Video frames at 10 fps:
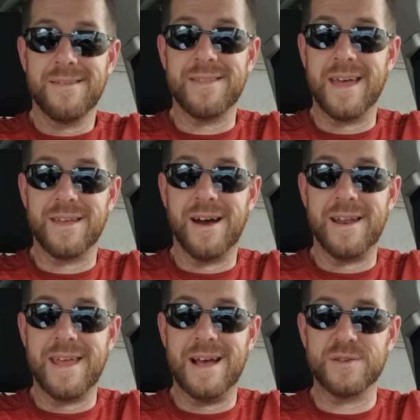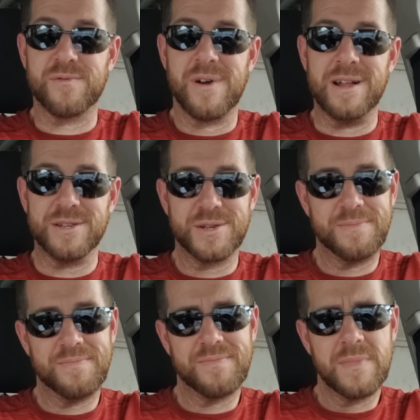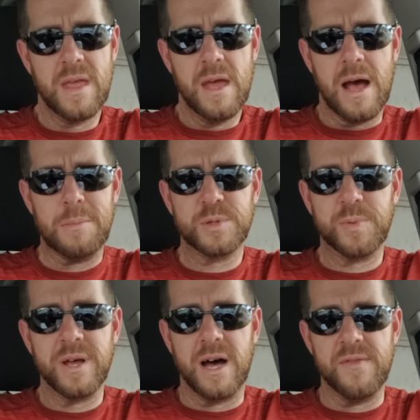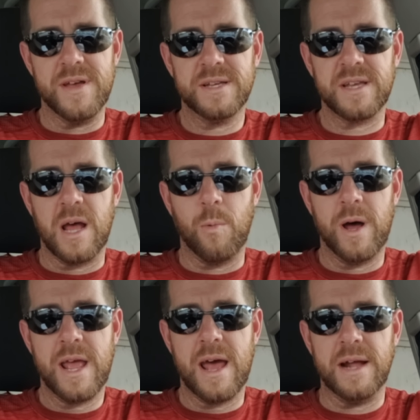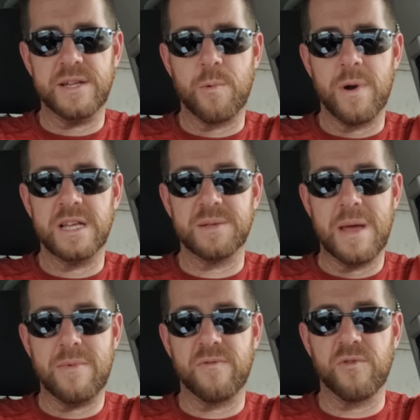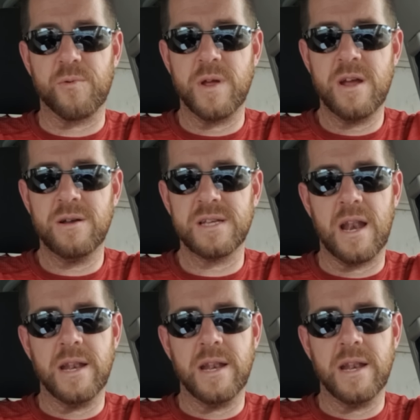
Thank God he has friends. I'm split on this. On one hand, I did raise the baby for 3 years. On